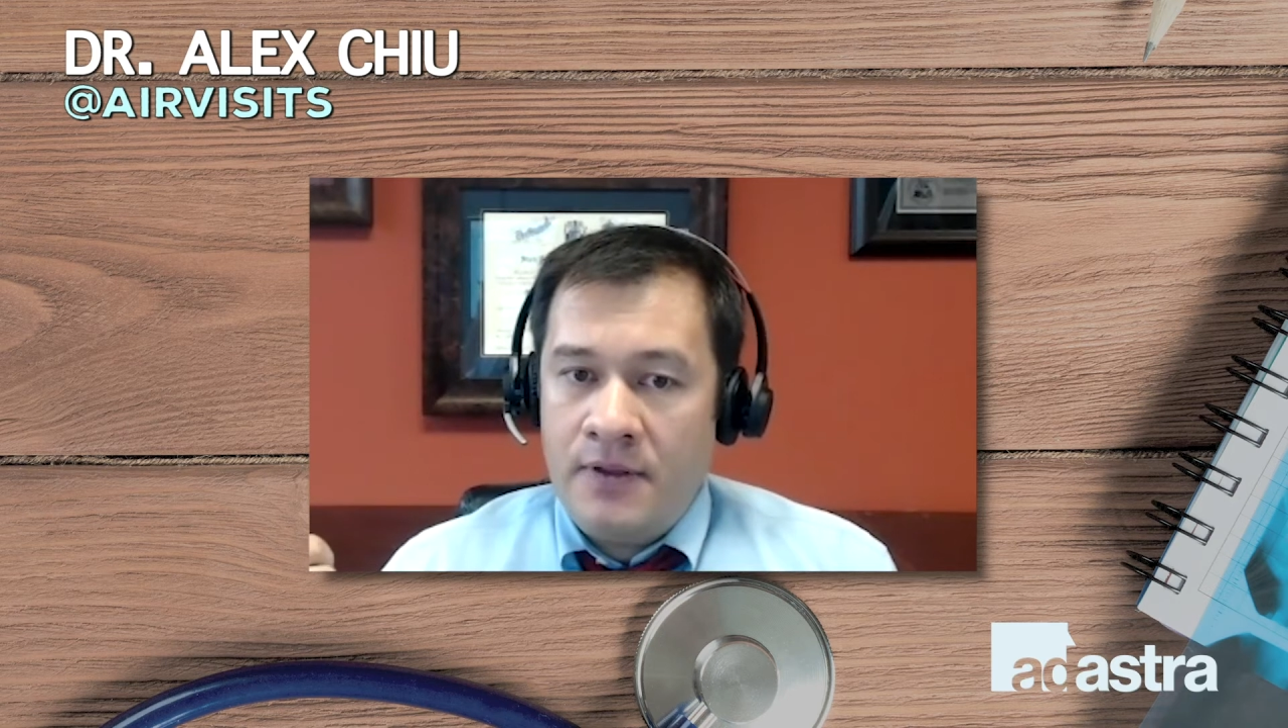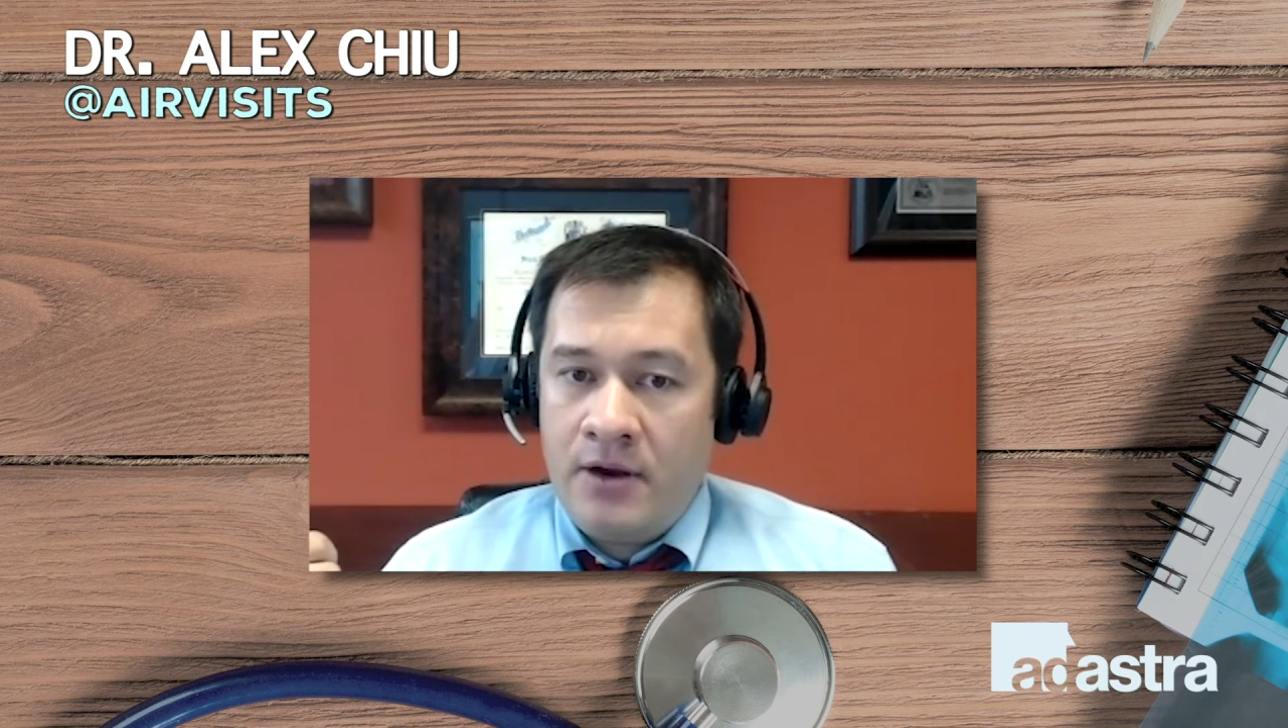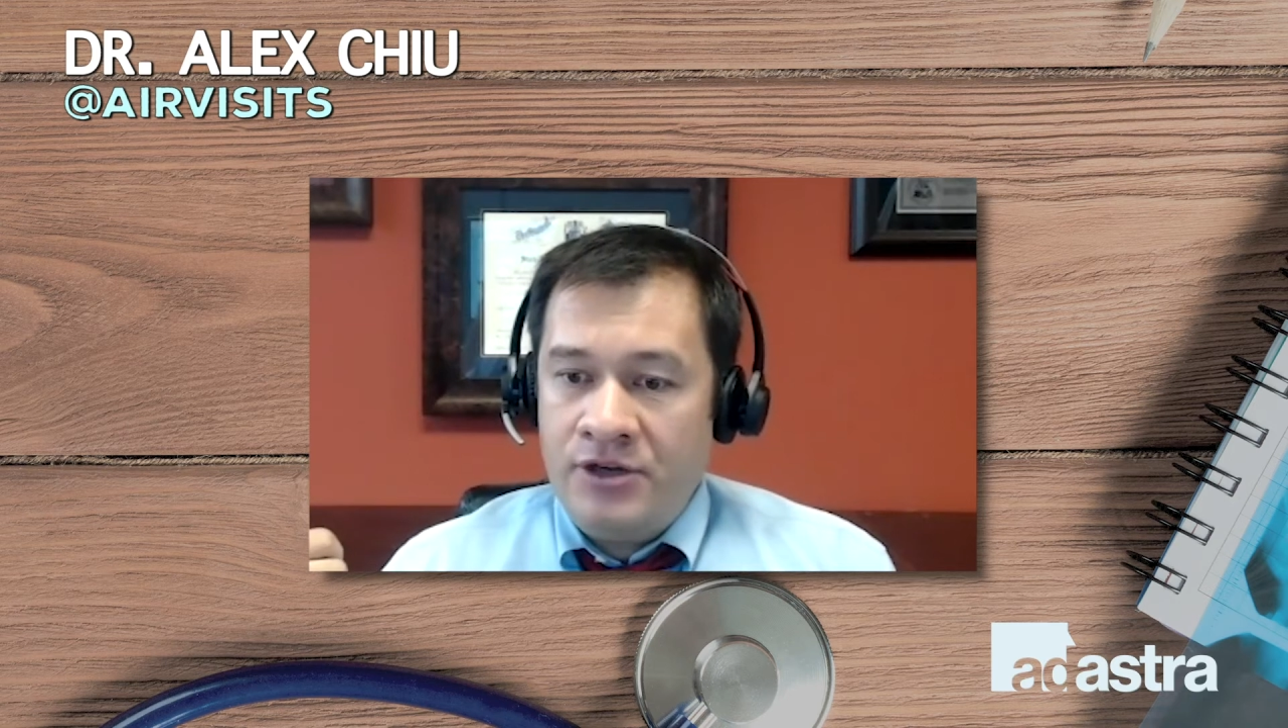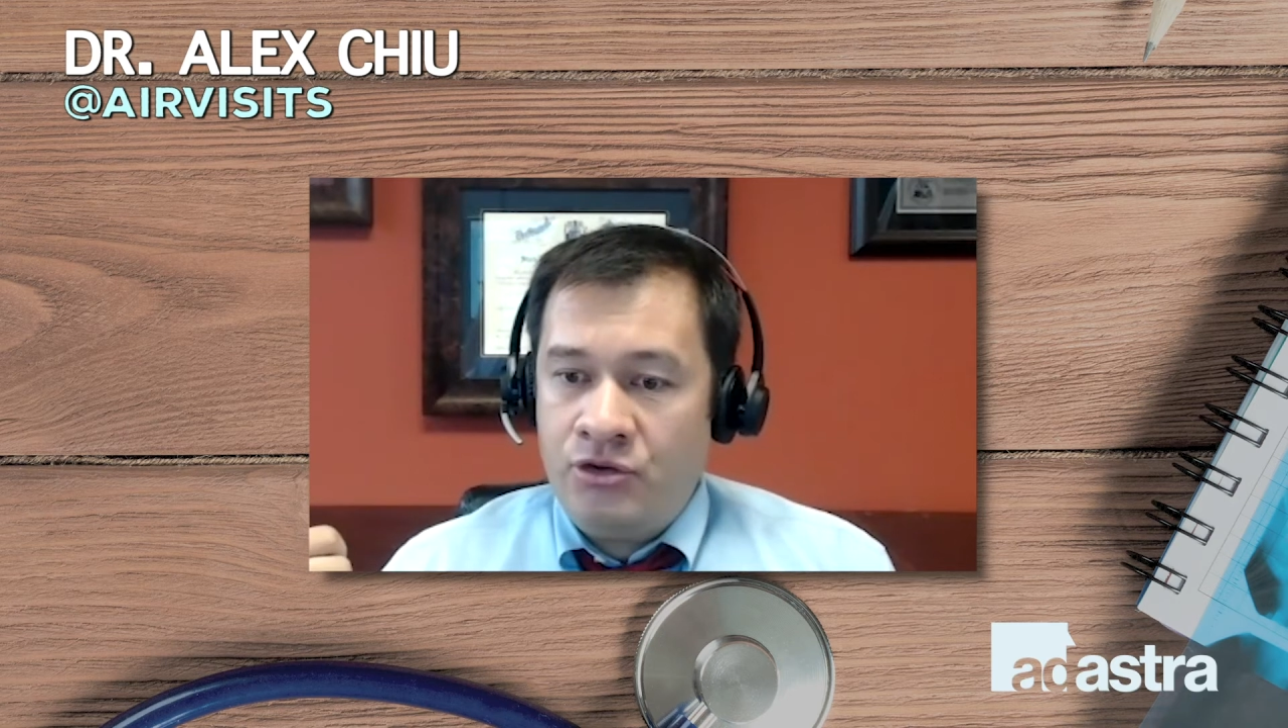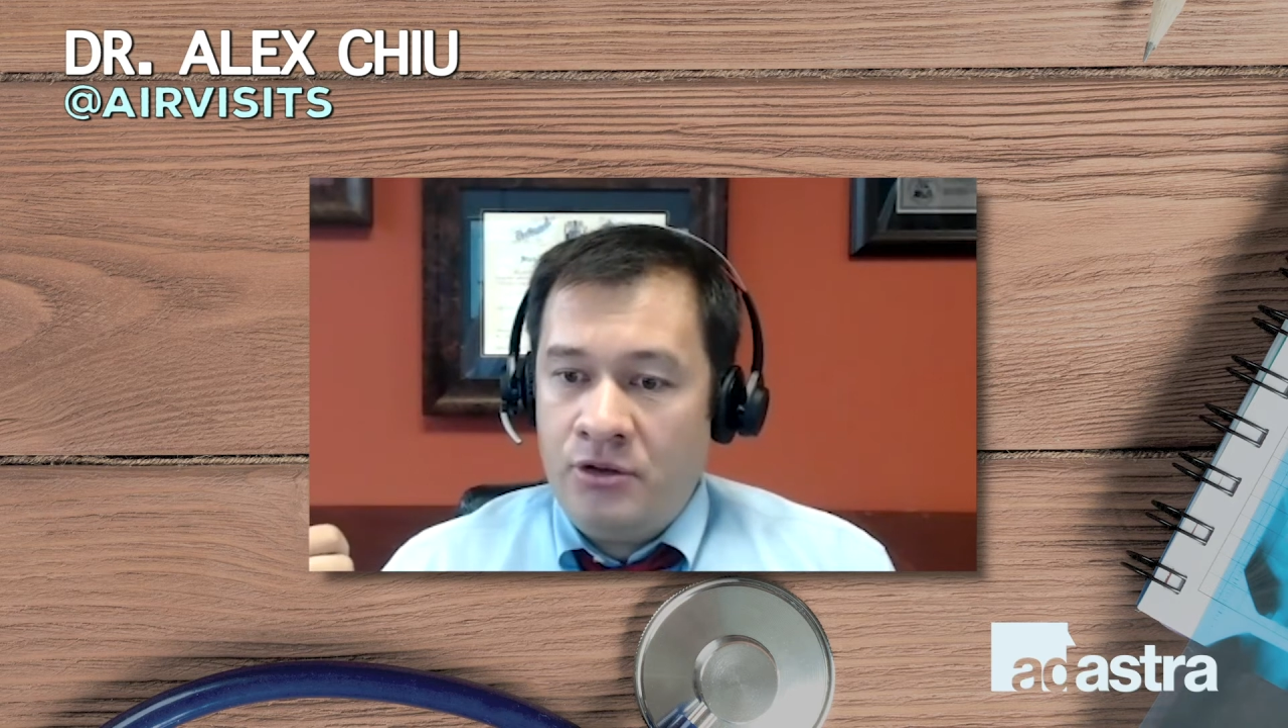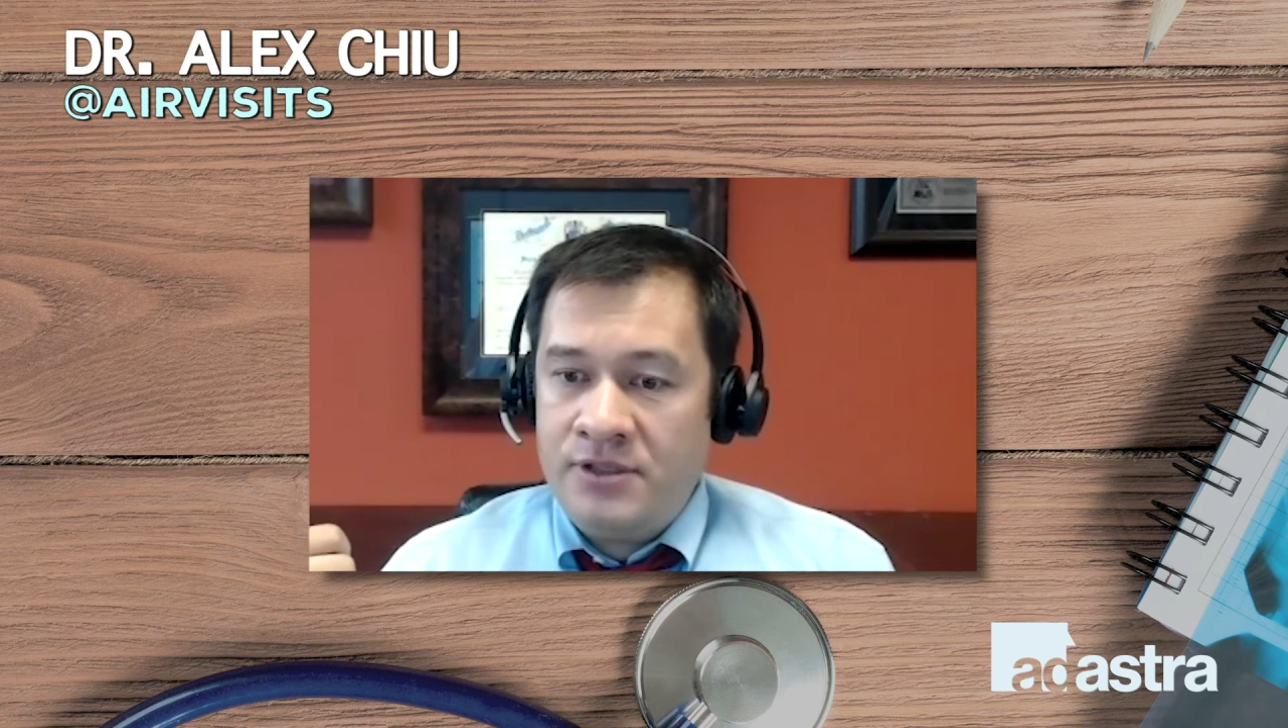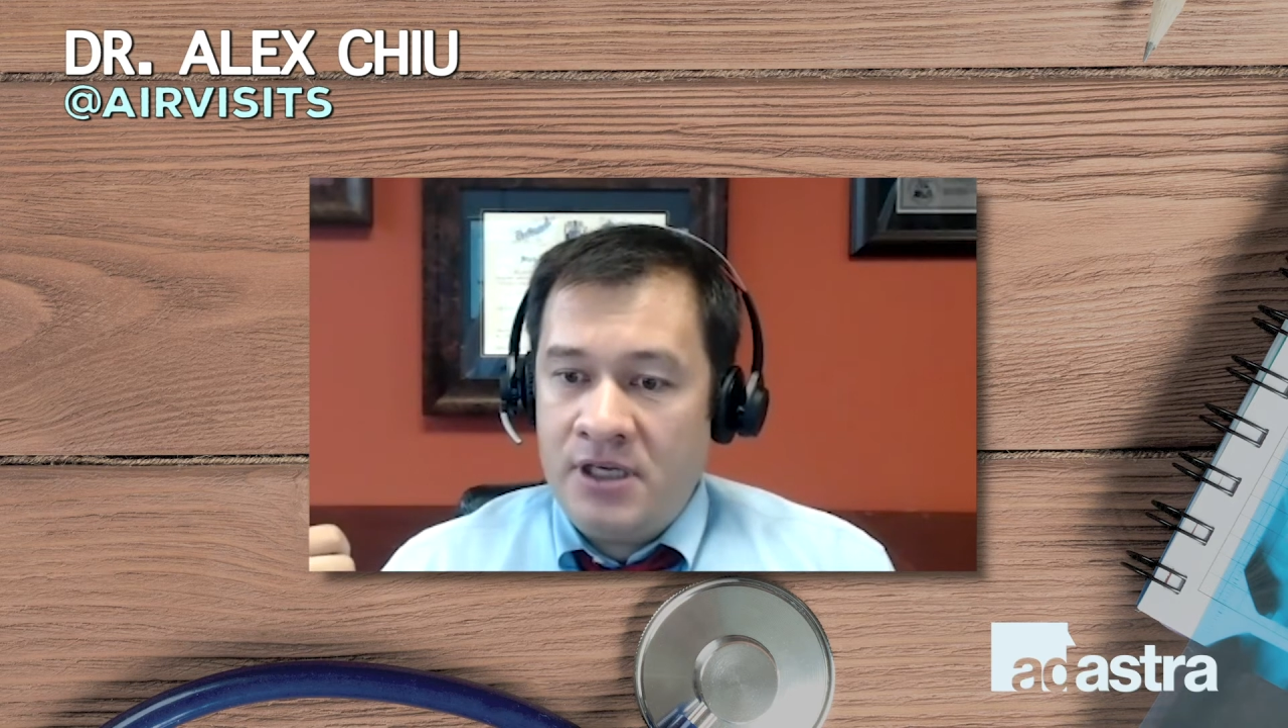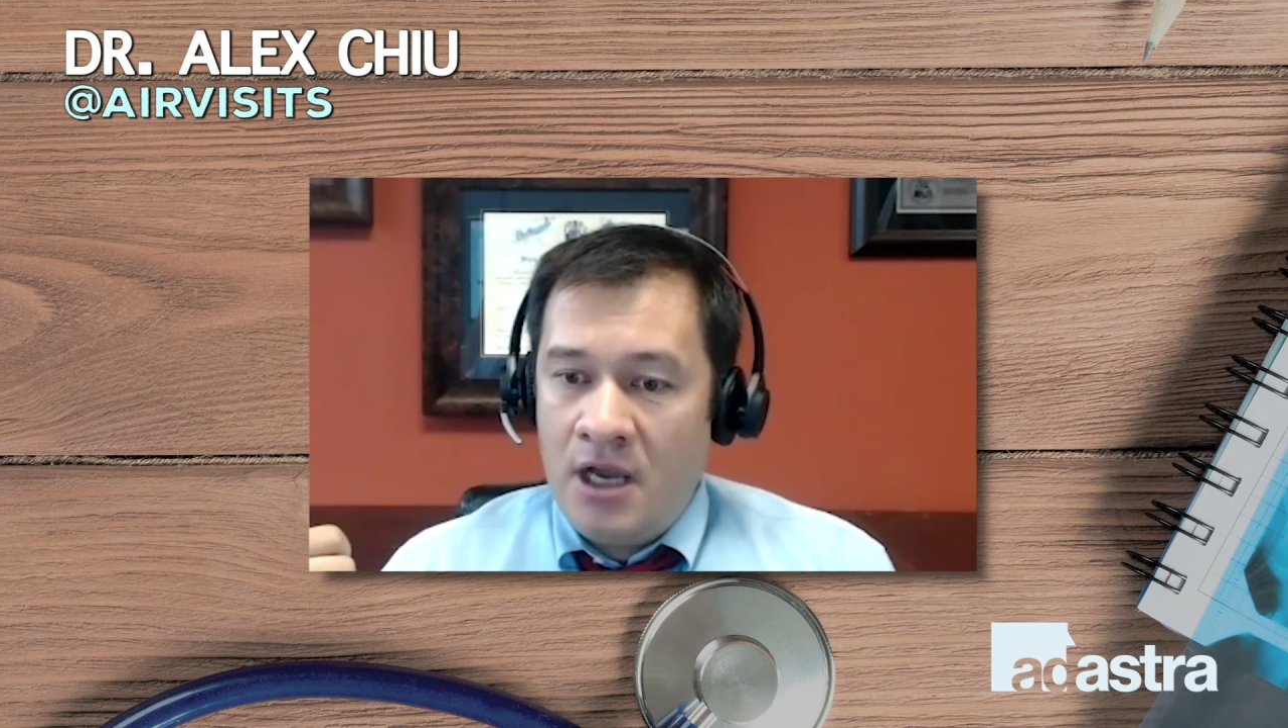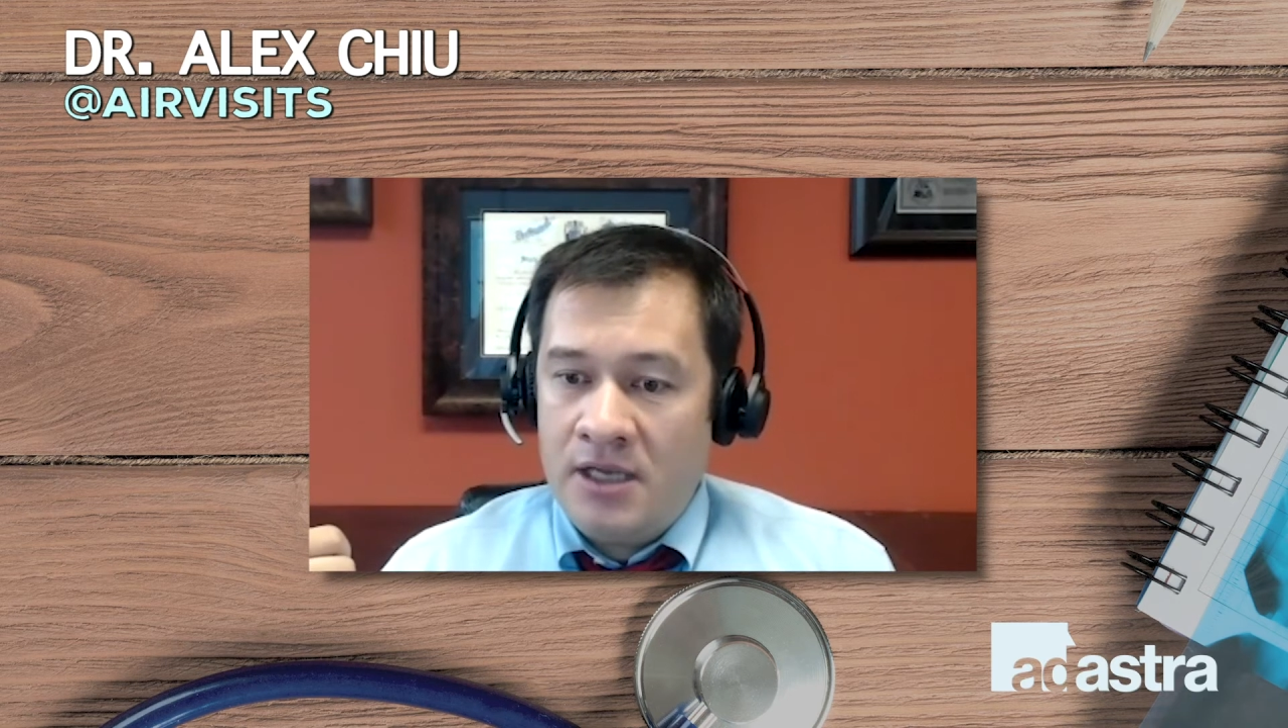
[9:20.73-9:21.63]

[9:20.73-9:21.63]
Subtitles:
they're introducing